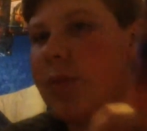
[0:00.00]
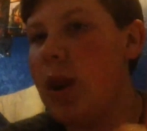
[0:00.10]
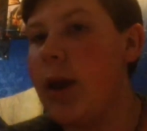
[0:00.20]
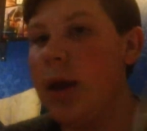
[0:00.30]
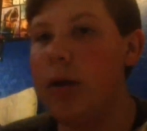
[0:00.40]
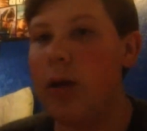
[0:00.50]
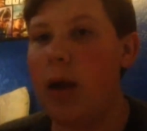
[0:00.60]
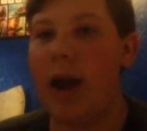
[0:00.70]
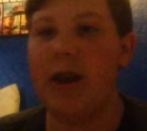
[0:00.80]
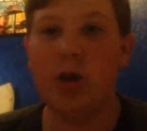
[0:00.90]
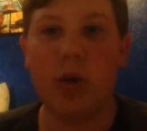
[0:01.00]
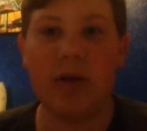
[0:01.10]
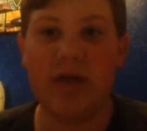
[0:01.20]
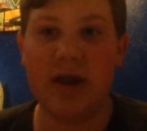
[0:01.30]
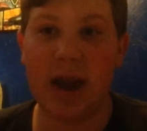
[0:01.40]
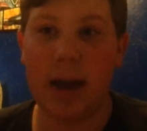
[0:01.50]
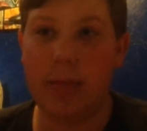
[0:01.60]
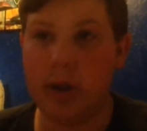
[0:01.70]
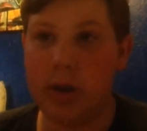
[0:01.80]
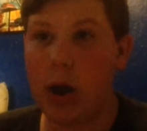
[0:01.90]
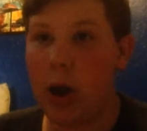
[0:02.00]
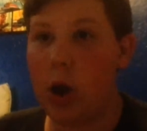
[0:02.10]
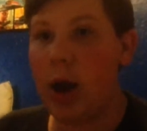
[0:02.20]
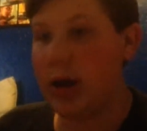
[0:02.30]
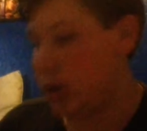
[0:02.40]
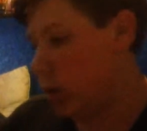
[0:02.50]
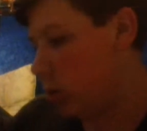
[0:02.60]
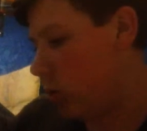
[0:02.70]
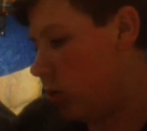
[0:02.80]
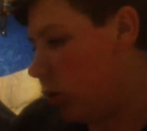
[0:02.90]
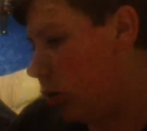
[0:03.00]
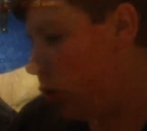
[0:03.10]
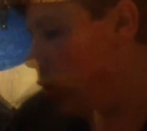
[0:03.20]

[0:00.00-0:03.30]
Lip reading: And I enjoy these games a lot. Okay.